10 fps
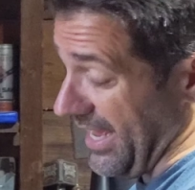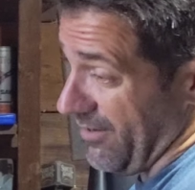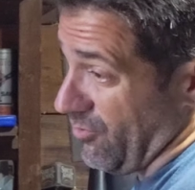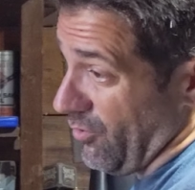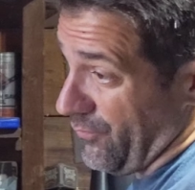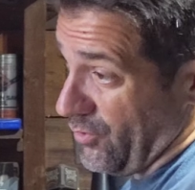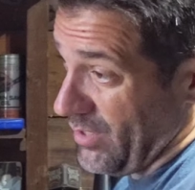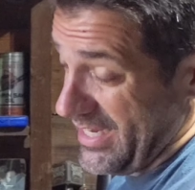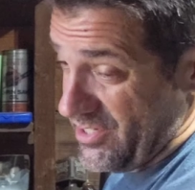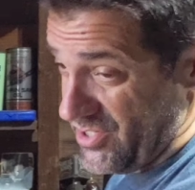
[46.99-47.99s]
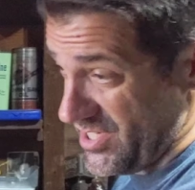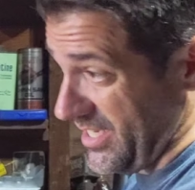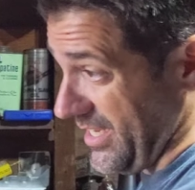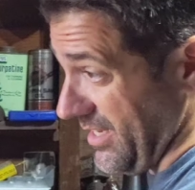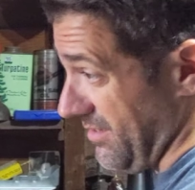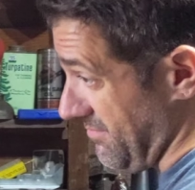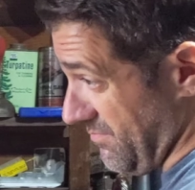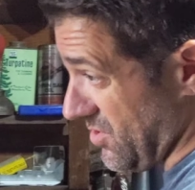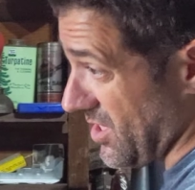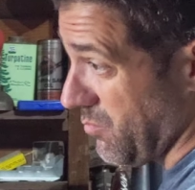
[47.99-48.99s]
I don't know if you guys will see it.
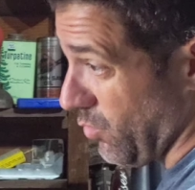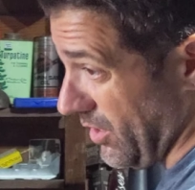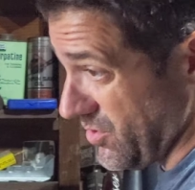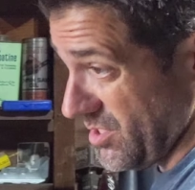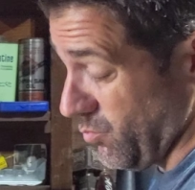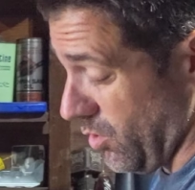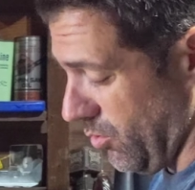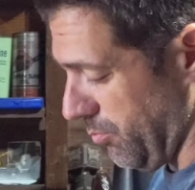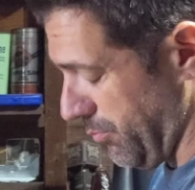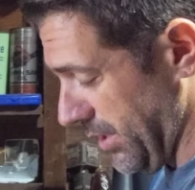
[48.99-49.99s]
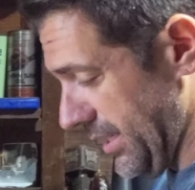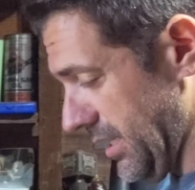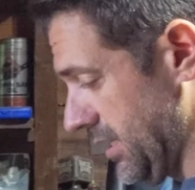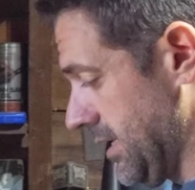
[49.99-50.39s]
Some will, some won't, but